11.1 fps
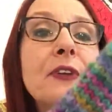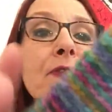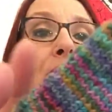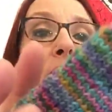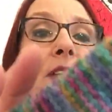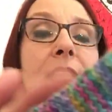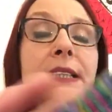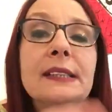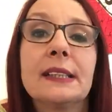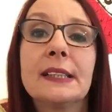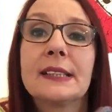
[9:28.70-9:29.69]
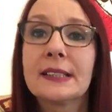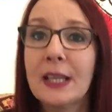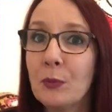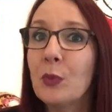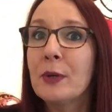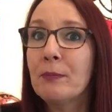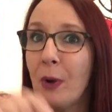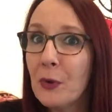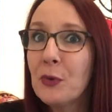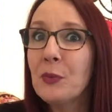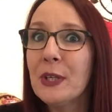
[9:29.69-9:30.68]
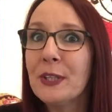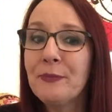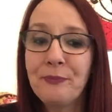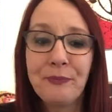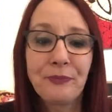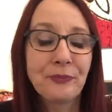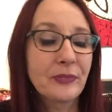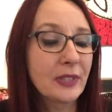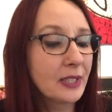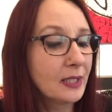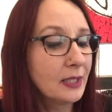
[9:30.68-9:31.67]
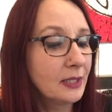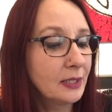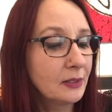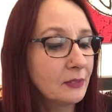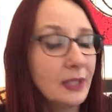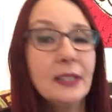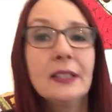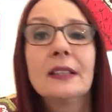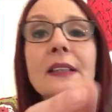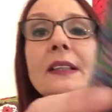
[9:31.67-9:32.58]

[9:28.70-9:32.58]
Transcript: the front it's slip one, purl one, right?